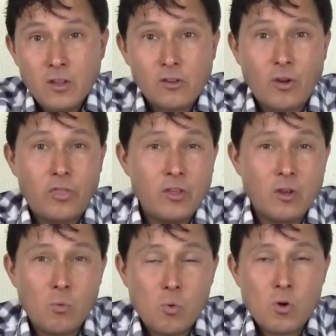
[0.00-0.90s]
So I think
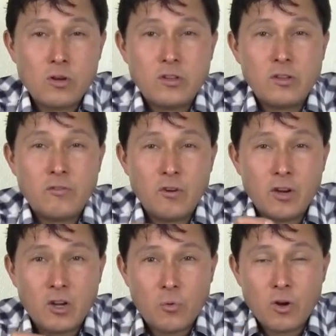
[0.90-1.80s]
a warranty is
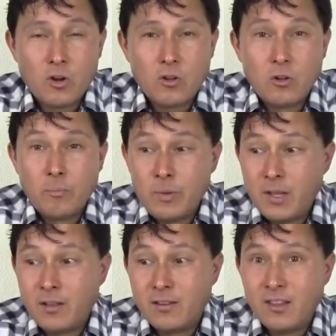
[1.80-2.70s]
very critical,
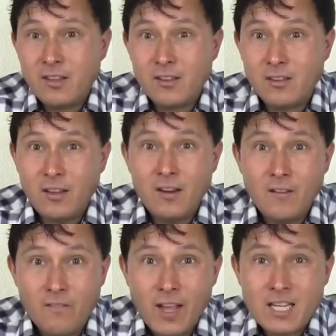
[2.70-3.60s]
because this is an
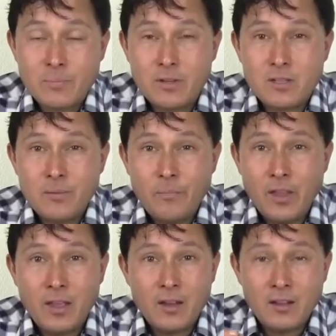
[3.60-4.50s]
investment,
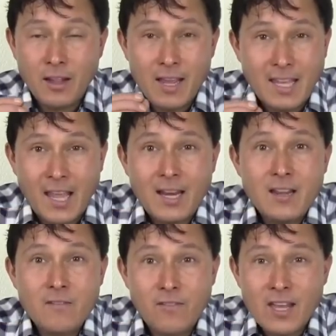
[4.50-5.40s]
and like
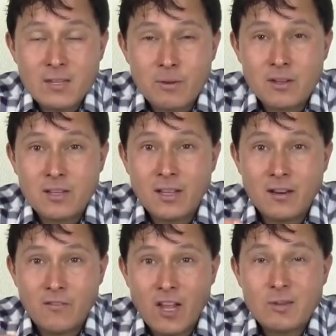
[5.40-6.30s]
any investment, an
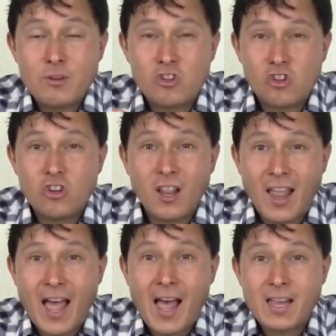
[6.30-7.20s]
investment should
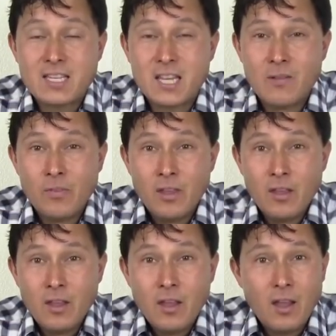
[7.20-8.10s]
last.
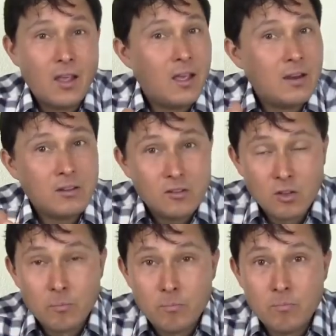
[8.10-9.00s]
And
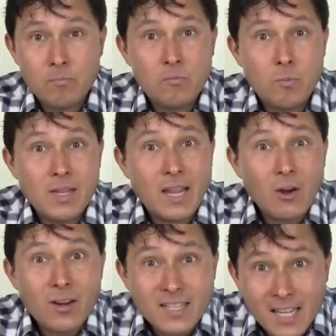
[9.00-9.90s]
to be
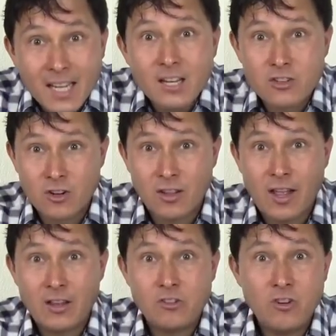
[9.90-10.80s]
guaranteed it's going to
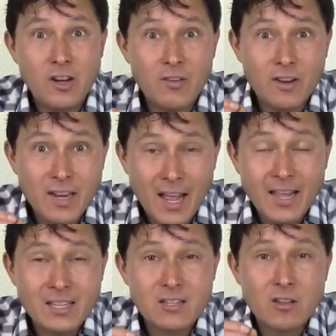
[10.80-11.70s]
last, you need to have a
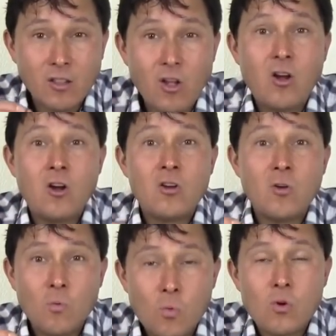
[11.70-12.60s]
nice
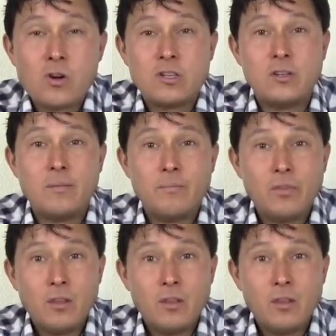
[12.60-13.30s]
long warranty.